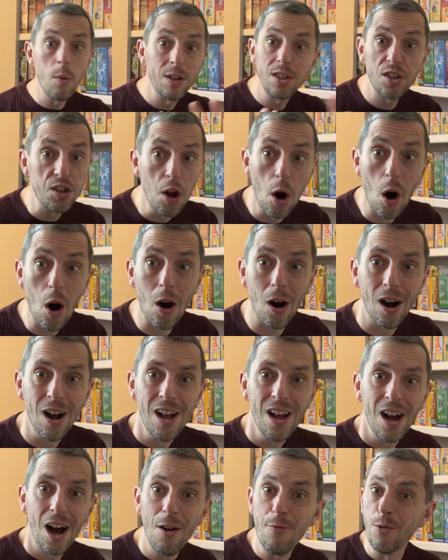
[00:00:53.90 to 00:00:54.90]
it's not!
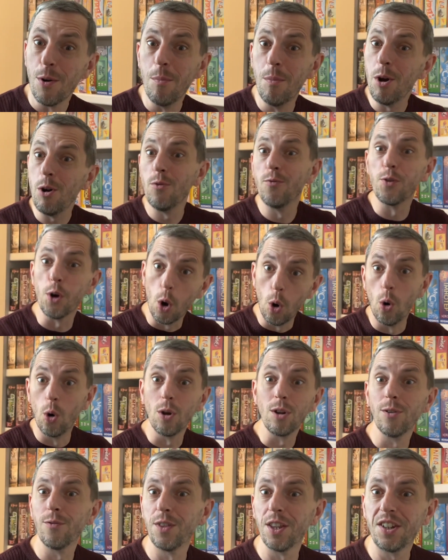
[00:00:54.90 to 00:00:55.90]
I've removed
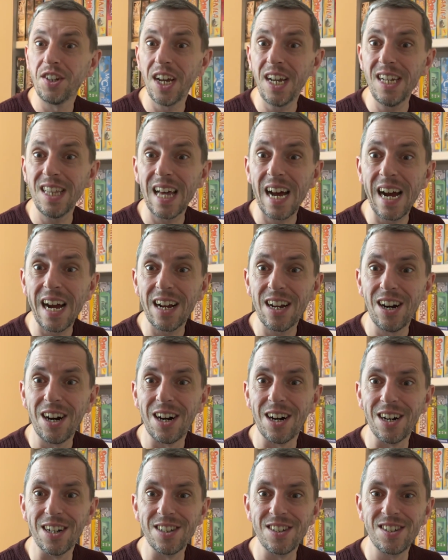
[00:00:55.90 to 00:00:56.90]
all of the Take That
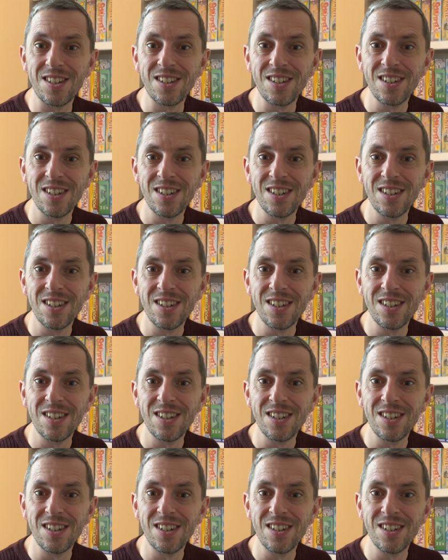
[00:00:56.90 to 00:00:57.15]
cards.